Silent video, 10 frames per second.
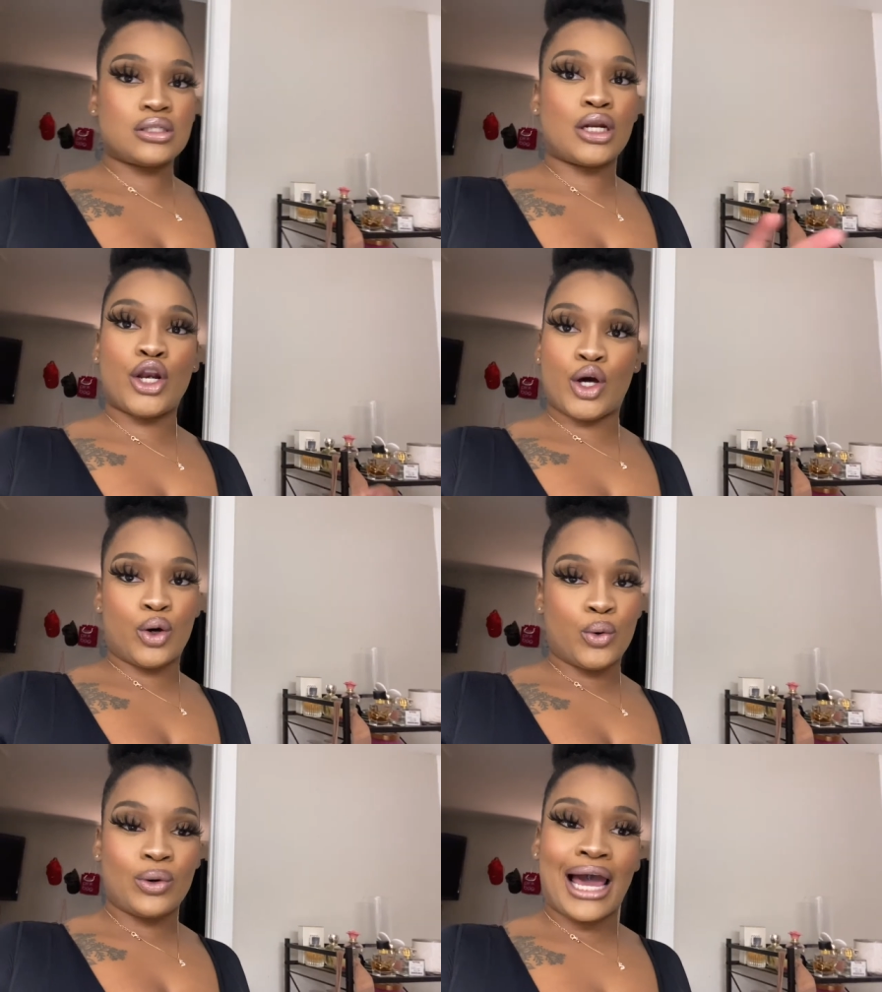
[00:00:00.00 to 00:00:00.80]

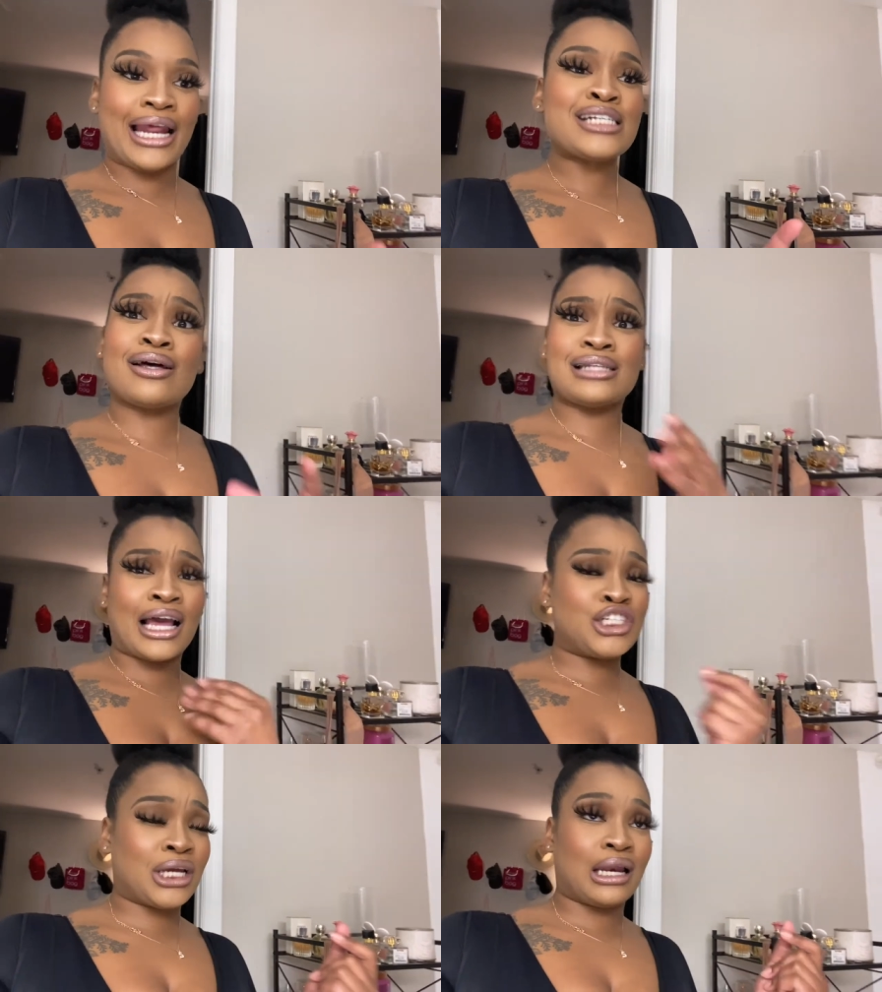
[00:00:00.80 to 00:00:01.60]
No, like that sounds like
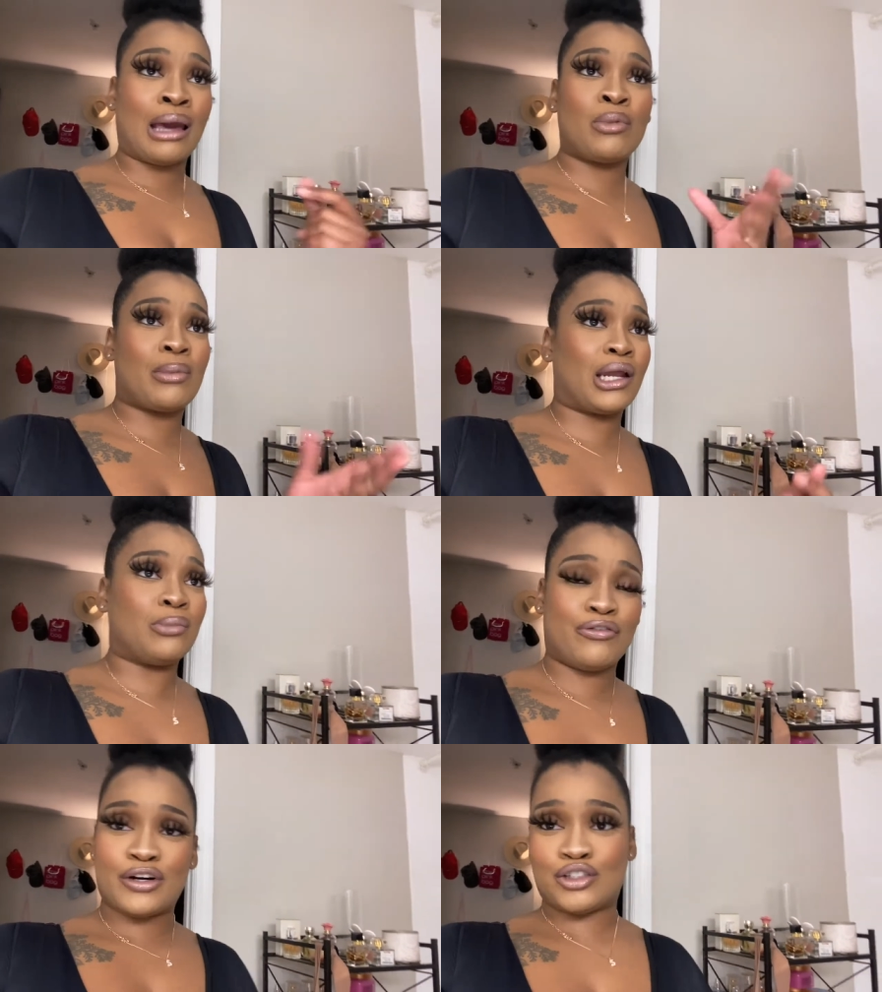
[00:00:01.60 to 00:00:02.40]
shit. Let me make the
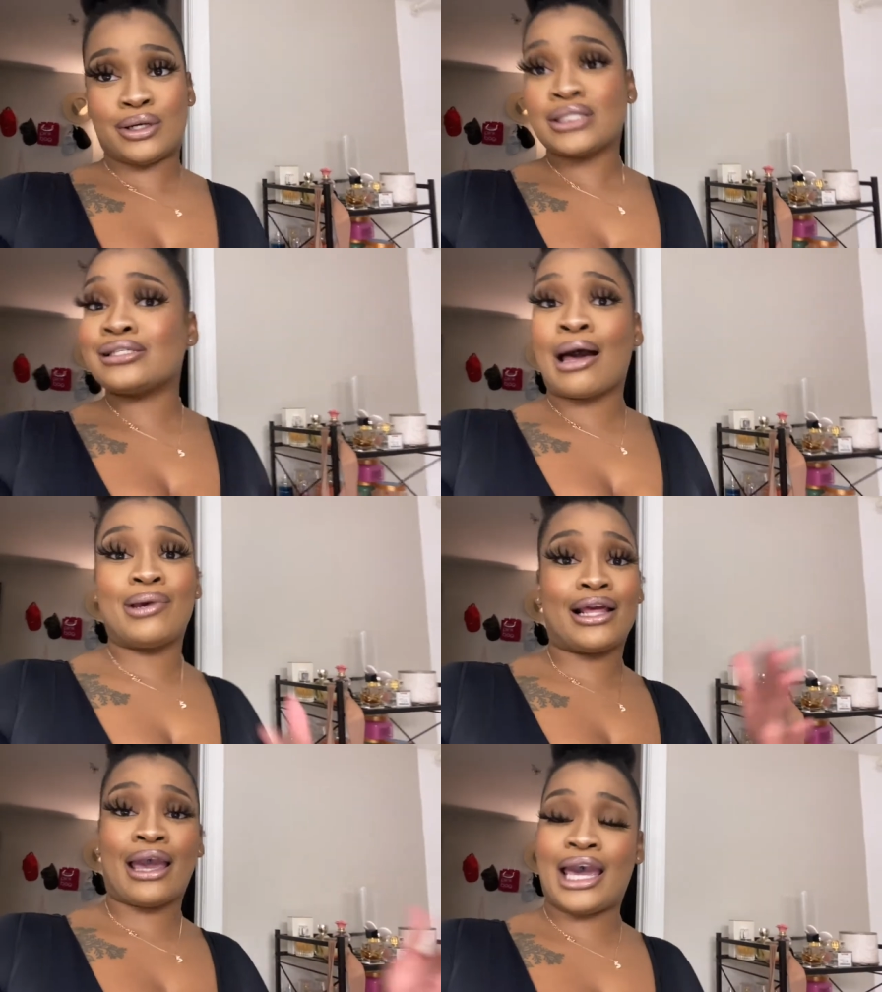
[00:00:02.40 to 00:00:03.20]
motherfucker drinks because I've
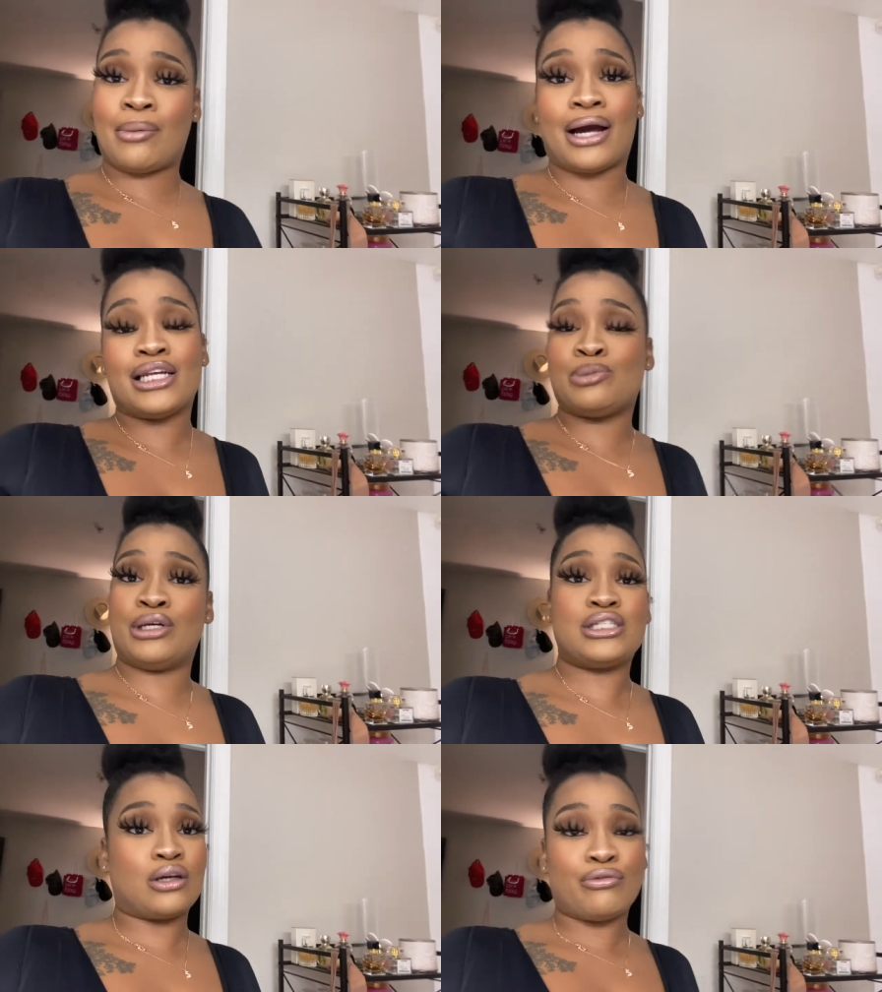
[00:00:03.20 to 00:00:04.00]
been getting everybody in
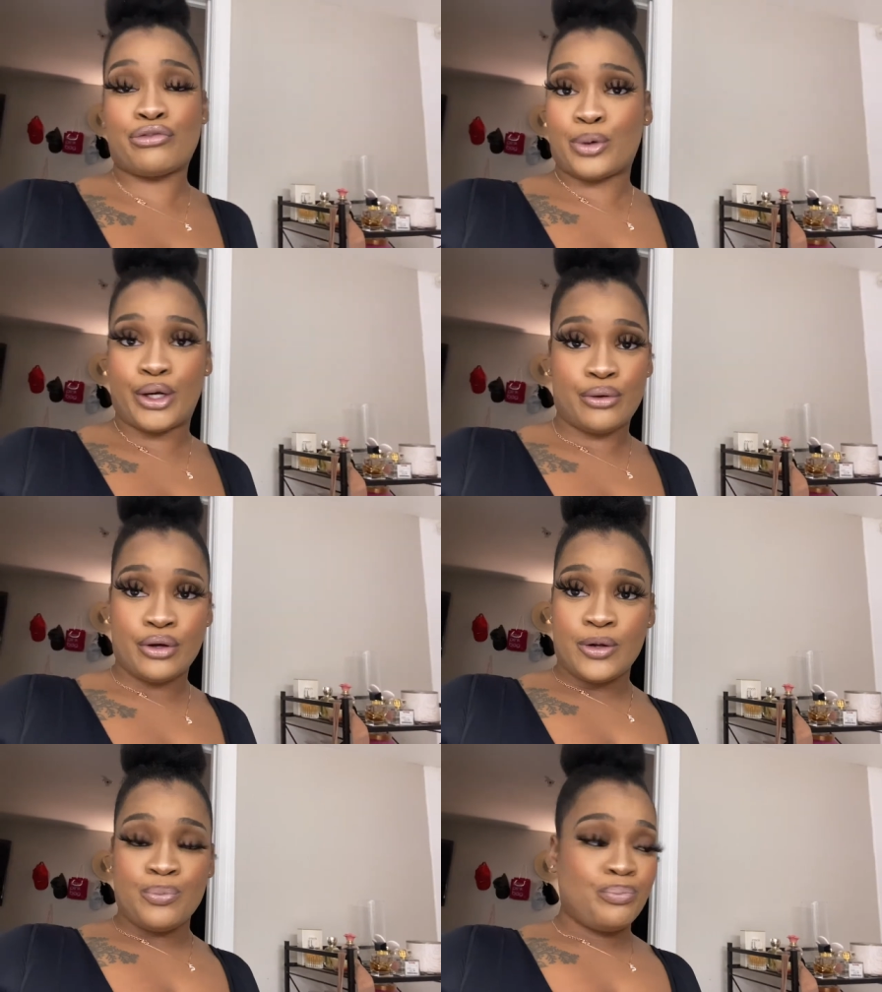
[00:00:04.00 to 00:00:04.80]
this bitch something free. No,
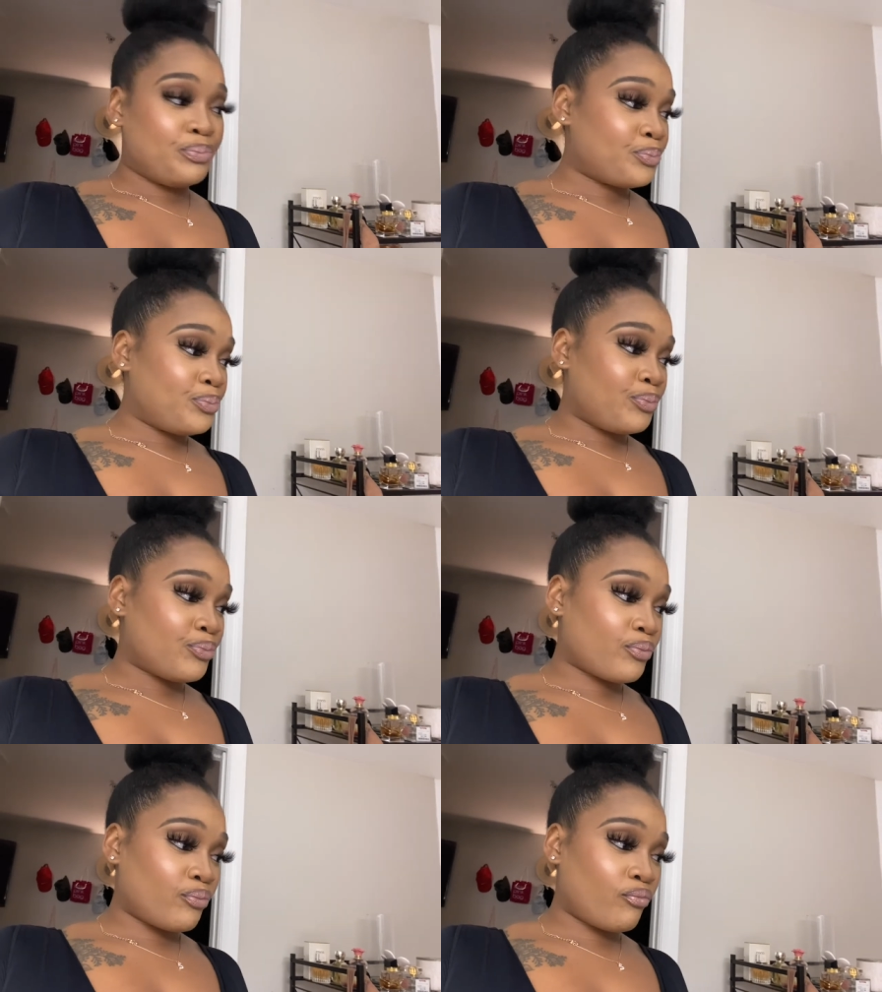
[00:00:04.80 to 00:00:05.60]
you ain't gonna do that
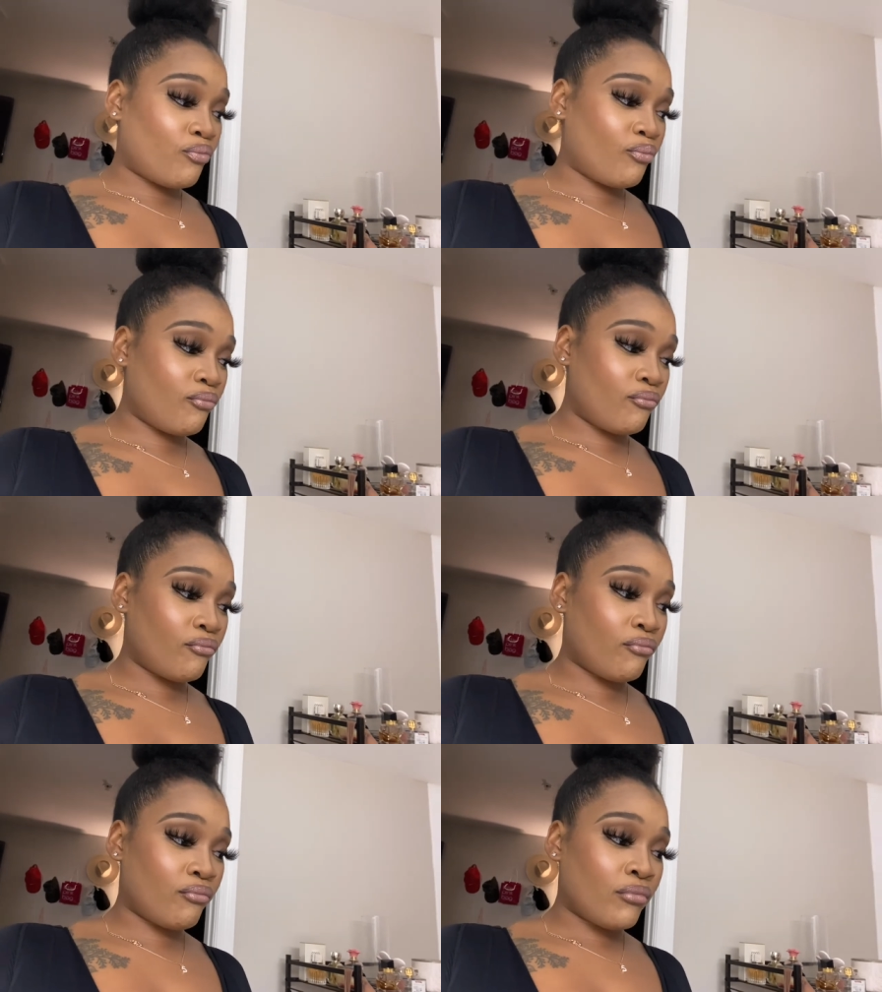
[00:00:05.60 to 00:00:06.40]
because that's little problem.